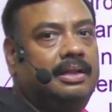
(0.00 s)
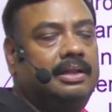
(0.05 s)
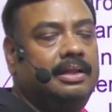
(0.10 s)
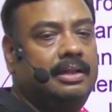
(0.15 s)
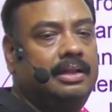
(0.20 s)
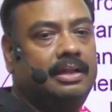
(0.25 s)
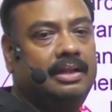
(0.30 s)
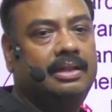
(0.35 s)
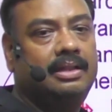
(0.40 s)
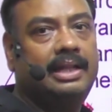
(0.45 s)

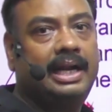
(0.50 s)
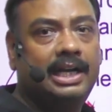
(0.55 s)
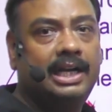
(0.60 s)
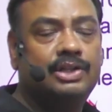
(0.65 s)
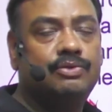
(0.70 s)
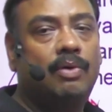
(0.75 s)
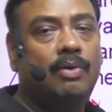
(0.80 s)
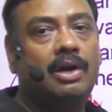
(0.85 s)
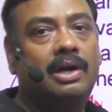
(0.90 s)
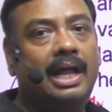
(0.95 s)
That is
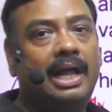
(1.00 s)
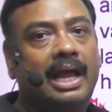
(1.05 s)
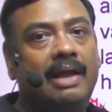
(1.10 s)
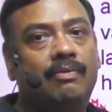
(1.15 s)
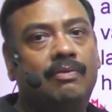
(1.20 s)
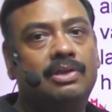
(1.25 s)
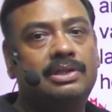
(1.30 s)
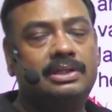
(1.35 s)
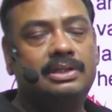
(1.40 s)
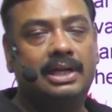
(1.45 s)
what I
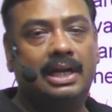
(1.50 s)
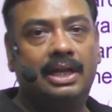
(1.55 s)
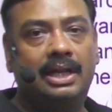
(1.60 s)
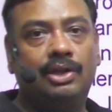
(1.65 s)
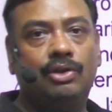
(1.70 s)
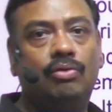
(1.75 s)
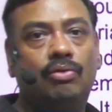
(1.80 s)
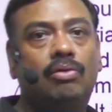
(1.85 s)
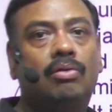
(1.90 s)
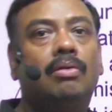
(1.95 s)
was telling
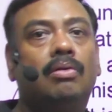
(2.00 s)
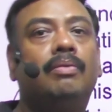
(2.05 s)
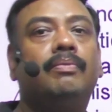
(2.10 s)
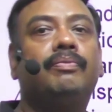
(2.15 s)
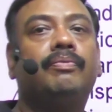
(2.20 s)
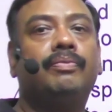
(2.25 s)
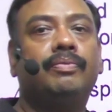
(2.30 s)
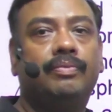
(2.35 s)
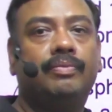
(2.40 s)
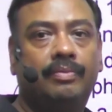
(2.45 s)
you
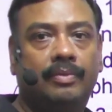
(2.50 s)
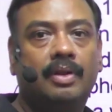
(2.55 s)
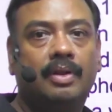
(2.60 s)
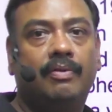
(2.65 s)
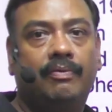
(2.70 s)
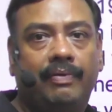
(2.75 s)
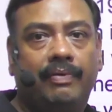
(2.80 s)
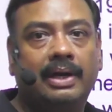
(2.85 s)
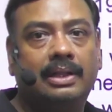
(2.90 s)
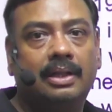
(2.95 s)

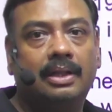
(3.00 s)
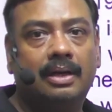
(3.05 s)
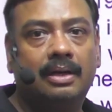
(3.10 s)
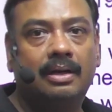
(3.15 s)
further.